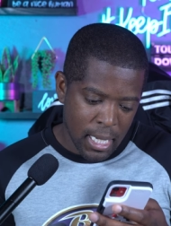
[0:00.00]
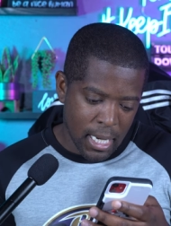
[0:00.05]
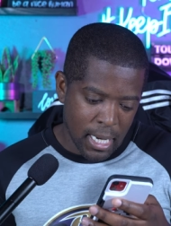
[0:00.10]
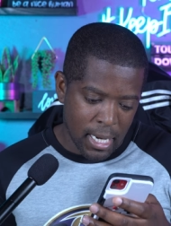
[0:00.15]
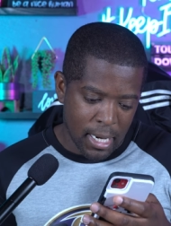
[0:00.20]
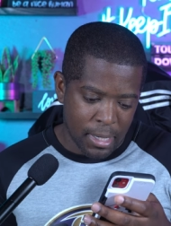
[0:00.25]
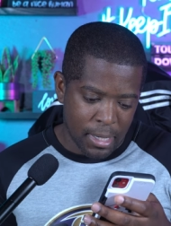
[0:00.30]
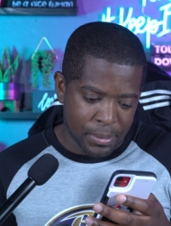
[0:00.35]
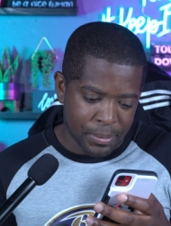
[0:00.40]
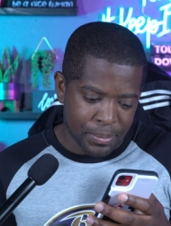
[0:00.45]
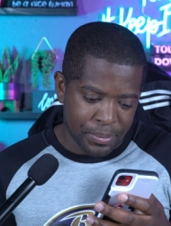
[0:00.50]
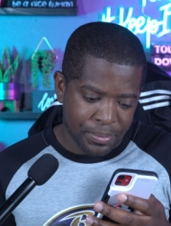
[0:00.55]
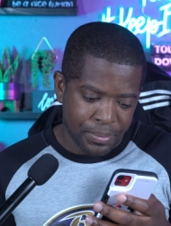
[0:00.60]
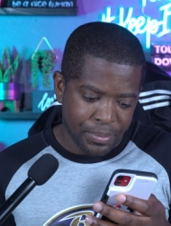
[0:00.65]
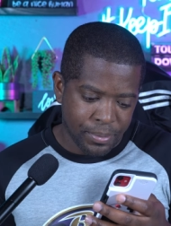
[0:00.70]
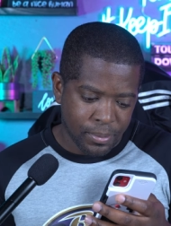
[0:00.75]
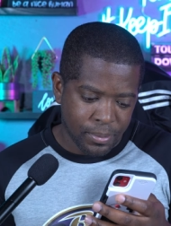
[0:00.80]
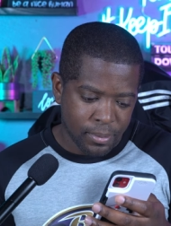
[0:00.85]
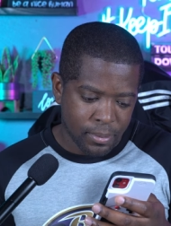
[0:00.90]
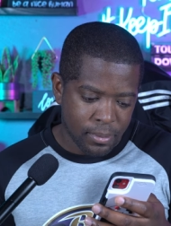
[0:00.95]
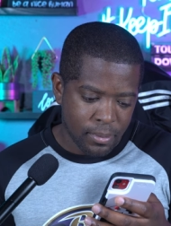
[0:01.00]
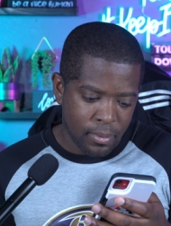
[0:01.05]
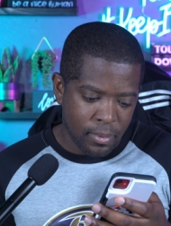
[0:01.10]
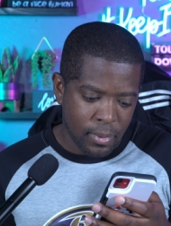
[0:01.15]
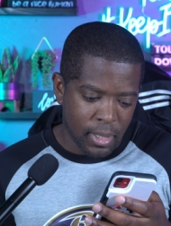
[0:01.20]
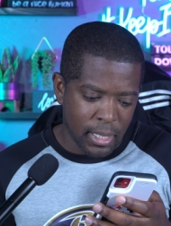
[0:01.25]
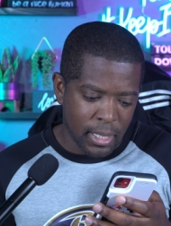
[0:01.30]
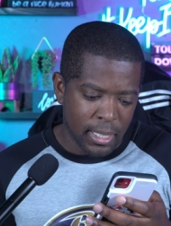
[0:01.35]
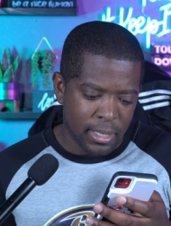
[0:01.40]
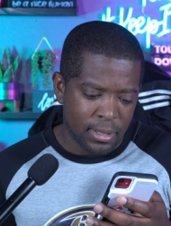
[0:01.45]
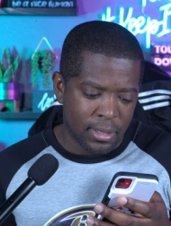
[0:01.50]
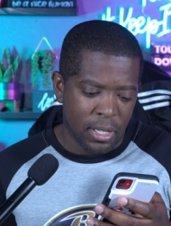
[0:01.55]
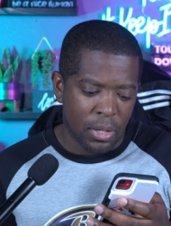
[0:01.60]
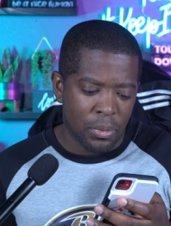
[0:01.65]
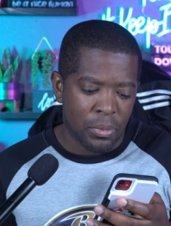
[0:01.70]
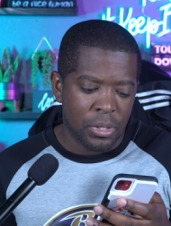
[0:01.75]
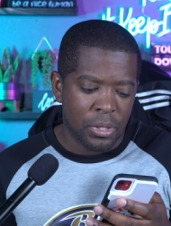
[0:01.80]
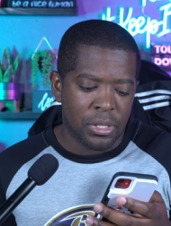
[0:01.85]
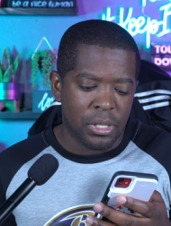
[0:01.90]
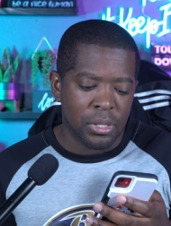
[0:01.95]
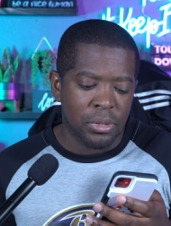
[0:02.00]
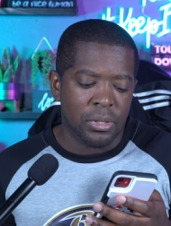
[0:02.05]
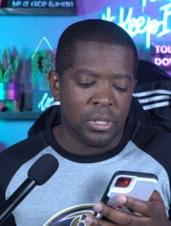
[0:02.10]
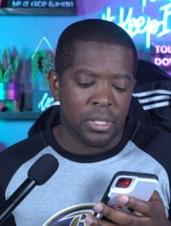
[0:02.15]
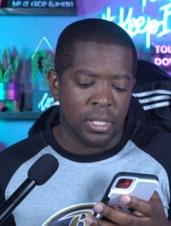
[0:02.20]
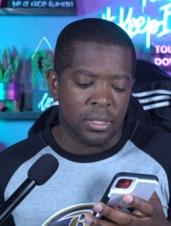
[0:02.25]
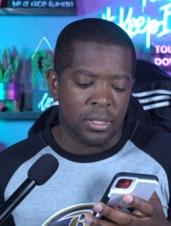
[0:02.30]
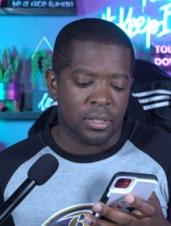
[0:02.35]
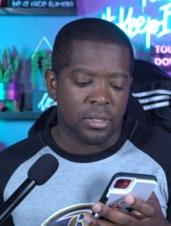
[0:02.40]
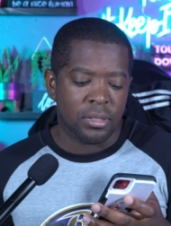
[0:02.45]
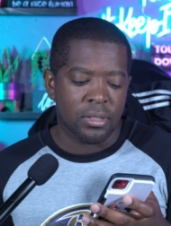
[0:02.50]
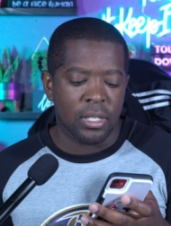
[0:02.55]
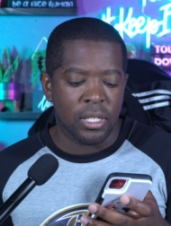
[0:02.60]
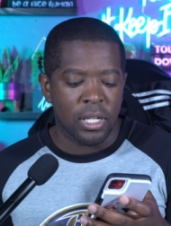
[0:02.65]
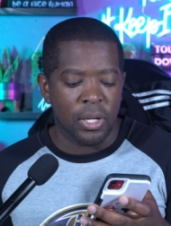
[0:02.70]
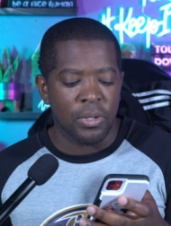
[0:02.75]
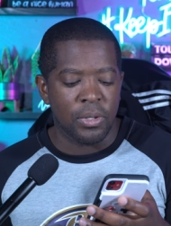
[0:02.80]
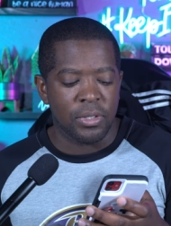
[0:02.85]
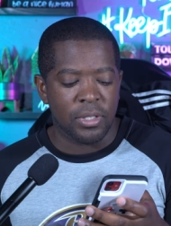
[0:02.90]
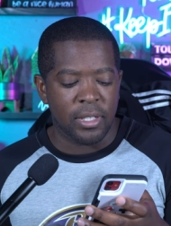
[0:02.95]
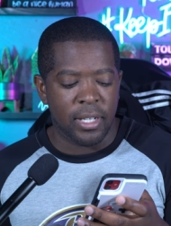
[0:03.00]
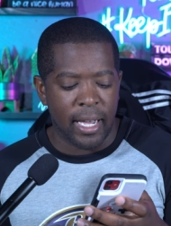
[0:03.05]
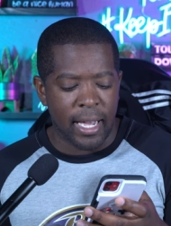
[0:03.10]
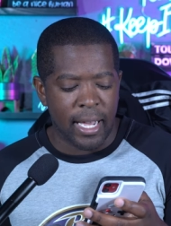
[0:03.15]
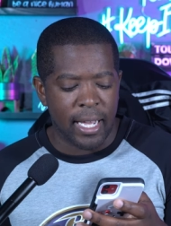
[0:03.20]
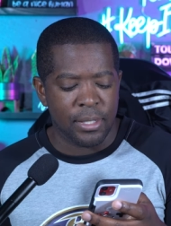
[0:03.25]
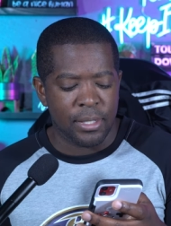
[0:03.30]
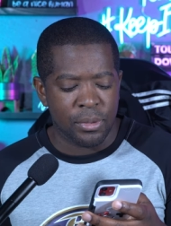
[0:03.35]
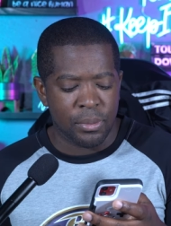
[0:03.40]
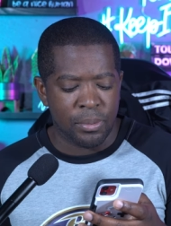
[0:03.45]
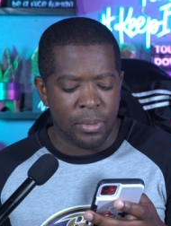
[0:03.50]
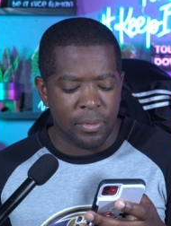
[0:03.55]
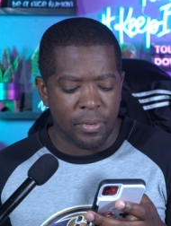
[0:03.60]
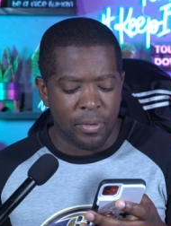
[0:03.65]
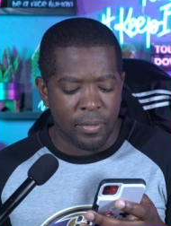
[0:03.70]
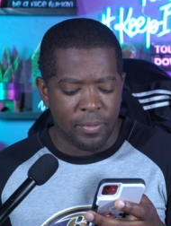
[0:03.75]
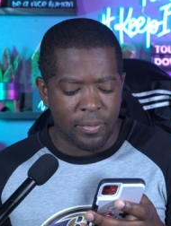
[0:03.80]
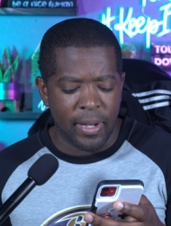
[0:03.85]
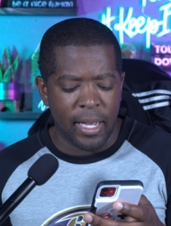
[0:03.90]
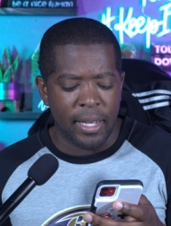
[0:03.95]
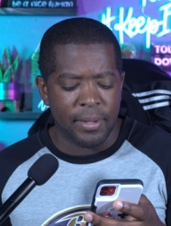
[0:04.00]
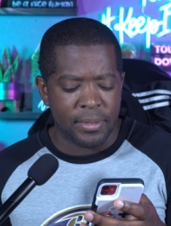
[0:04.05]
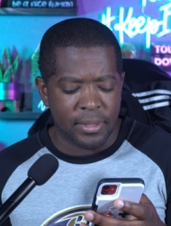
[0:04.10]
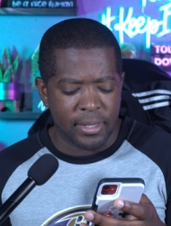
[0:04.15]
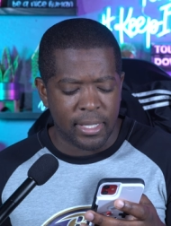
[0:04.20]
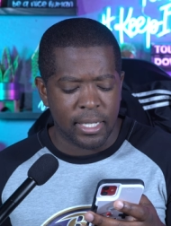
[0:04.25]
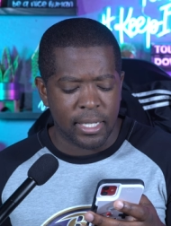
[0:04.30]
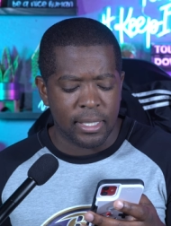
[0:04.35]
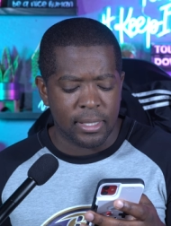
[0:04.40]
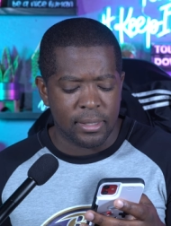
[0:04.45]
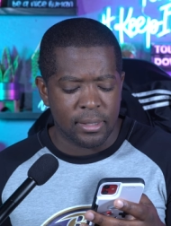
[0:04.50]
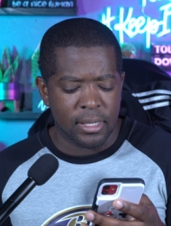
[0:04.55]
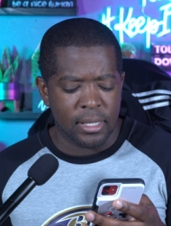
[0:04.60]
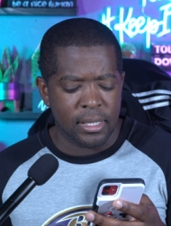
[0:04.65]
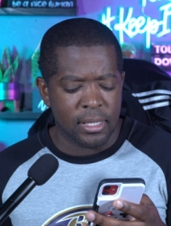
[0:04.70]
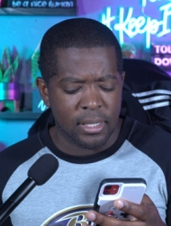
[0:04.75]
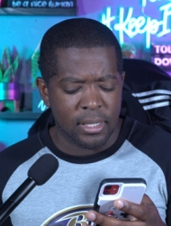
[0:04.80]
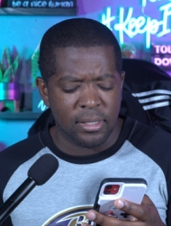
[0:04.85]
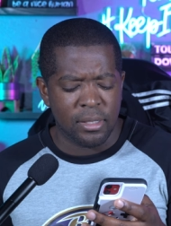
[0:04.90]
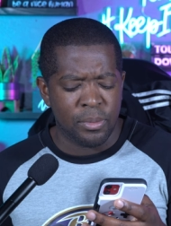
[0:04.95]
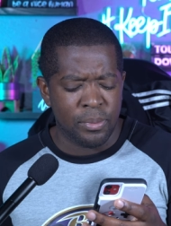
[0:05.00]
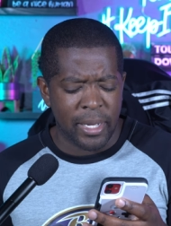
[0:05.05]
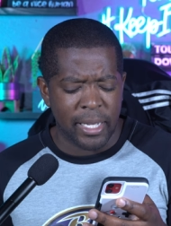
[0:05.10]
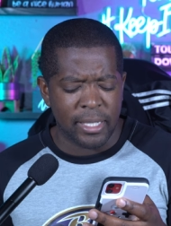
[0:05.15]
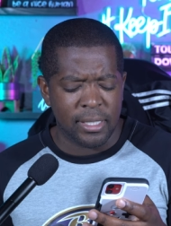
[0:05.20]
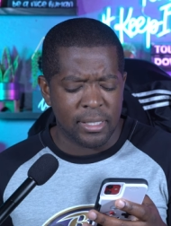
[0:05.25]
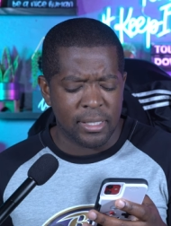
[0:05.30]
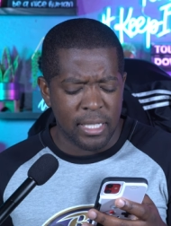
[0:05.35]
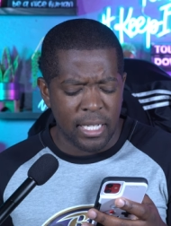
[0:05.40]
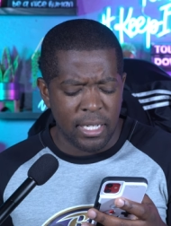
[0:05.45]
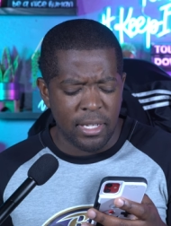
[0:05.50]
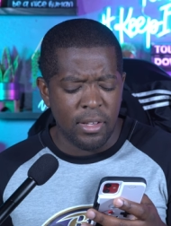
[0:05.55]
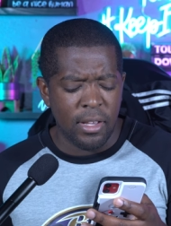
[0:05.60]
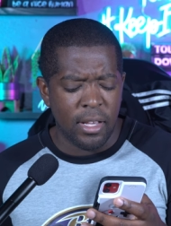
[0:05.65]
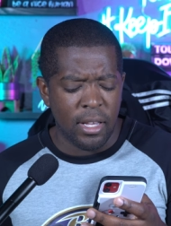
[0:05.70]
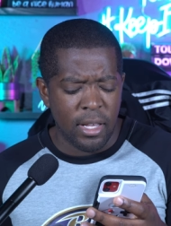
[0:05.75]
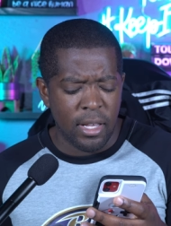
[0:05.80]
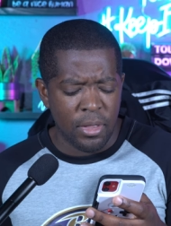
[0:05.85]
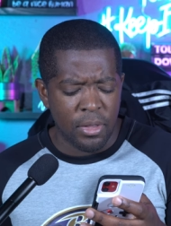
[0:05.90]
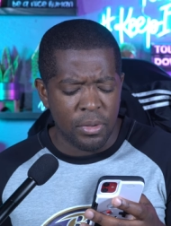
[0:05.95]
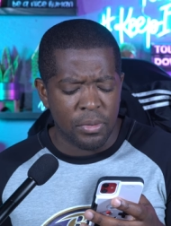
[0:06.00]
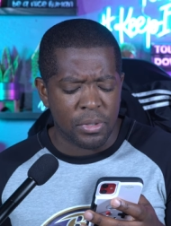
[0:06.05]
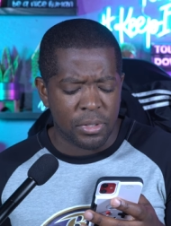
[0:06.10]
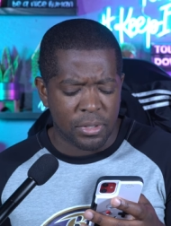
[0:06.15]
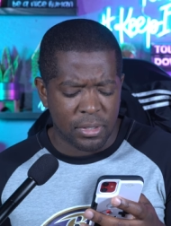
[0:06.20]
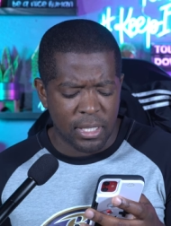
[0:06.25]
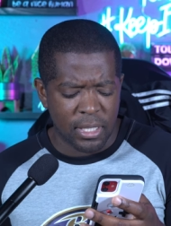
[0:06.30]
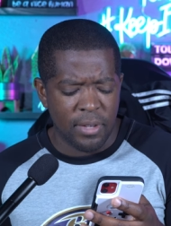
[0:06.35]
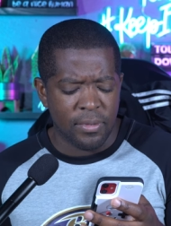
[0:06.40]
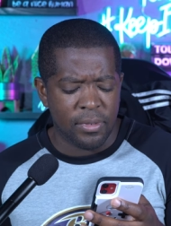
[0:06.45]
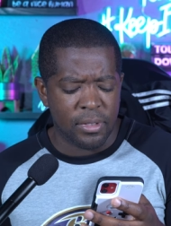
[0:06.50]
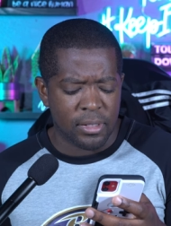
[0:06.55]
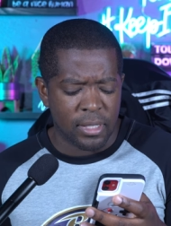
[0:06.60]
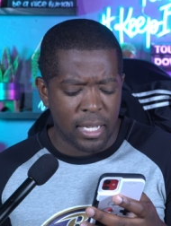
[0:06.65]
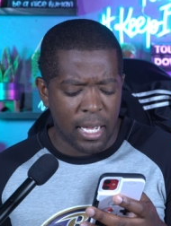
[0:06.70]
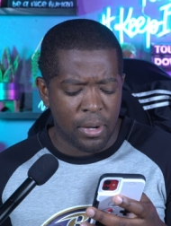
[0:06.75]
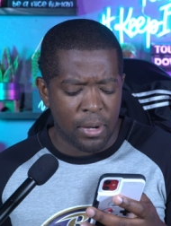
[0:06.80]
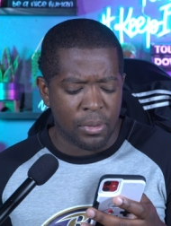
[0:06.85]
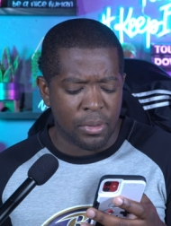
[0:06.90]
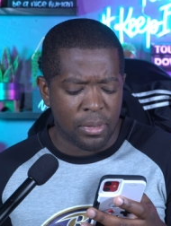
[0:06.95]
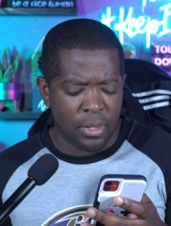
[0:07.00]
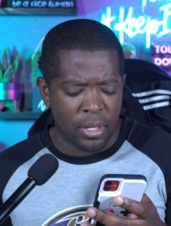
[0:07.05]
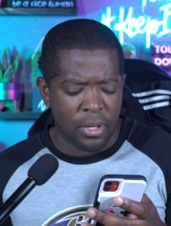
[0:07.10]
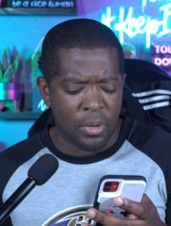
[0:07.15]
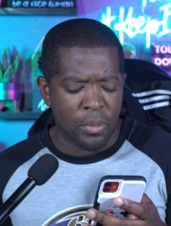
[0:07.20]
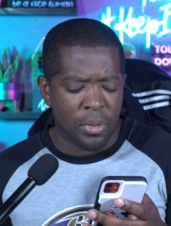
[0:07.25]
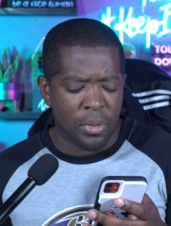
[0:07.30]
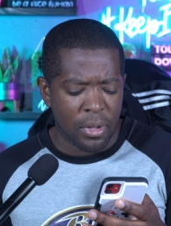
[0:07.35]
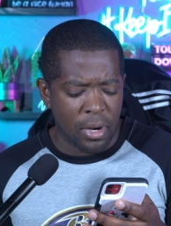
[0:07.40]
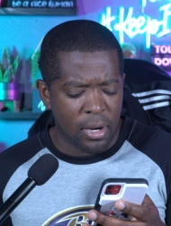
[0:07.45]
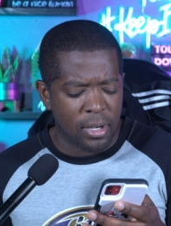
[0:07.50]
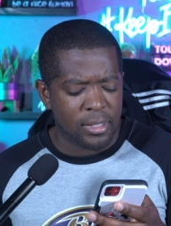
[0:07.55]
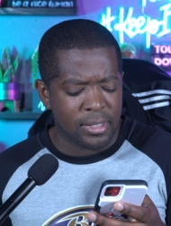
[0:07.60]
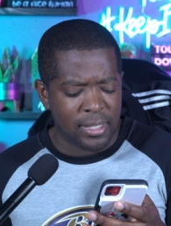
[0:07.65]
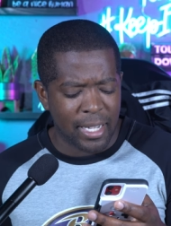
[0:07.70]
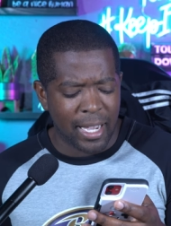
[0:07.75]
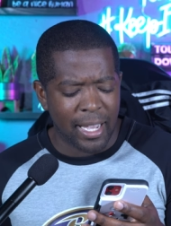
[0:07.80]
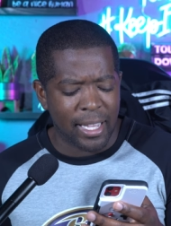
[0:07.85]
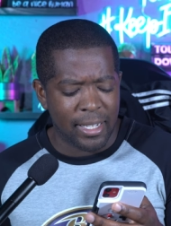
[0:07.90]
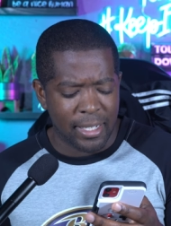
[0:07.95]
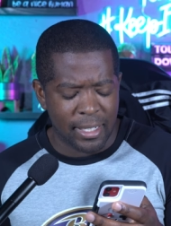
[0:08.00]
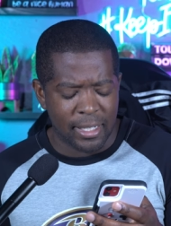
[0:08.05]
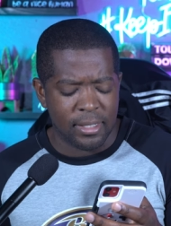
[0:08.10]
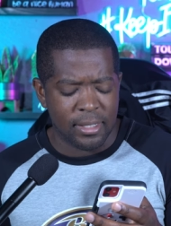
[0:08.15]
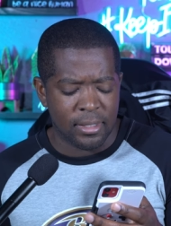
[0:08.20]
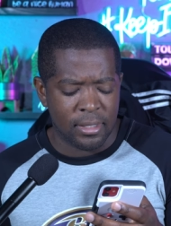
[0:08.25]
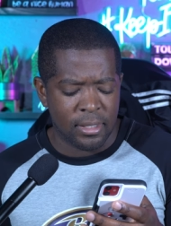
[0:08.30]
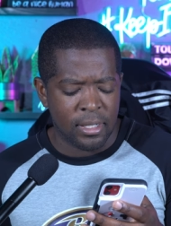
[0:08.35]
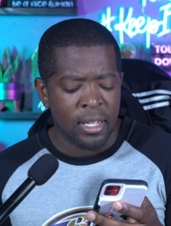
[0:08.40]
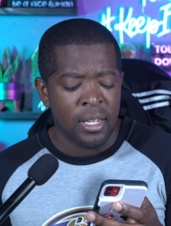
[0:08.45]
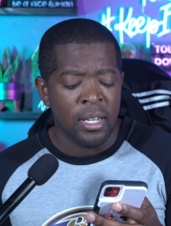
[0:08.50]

Um, he said, would you just close your eyes with me for five seconds and just imagine e either receivers out there with our tight ends,